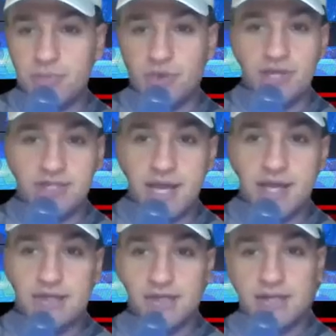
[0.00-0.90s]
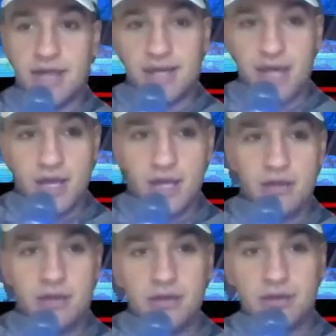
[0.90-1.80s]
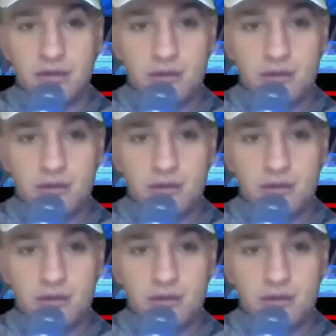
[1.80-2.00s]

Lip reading: what typically takes in a decade.